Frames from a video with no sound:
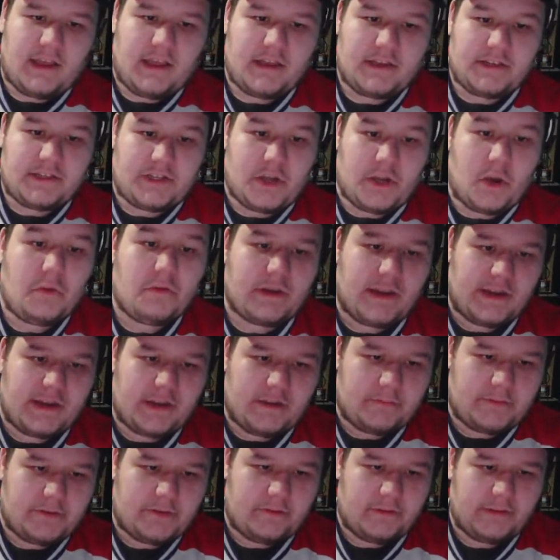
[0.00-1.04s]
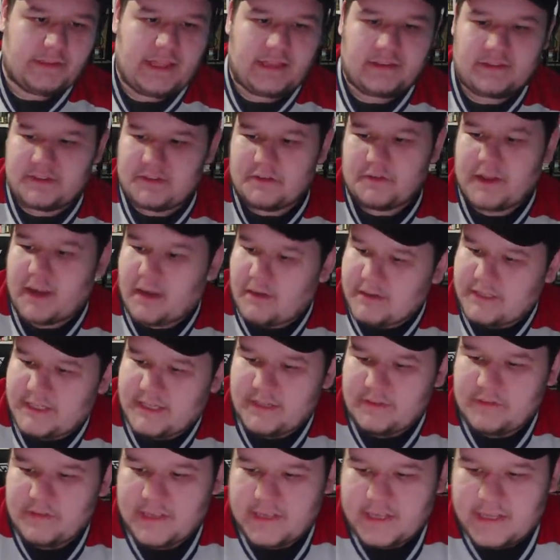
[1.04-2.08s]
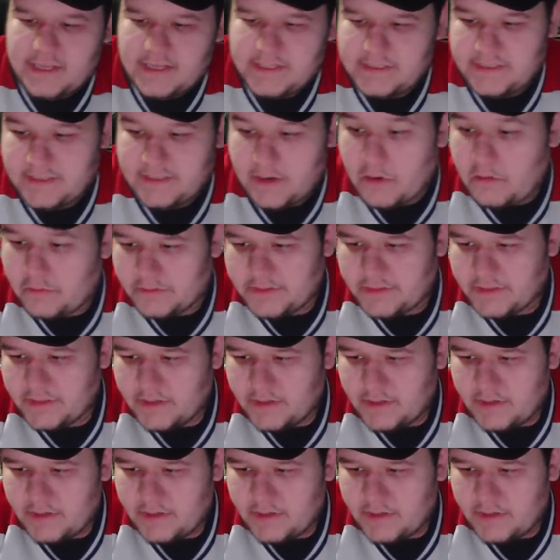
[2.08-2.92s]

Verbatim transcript: don't end up doing that. There's no guaranteeing you guys don't.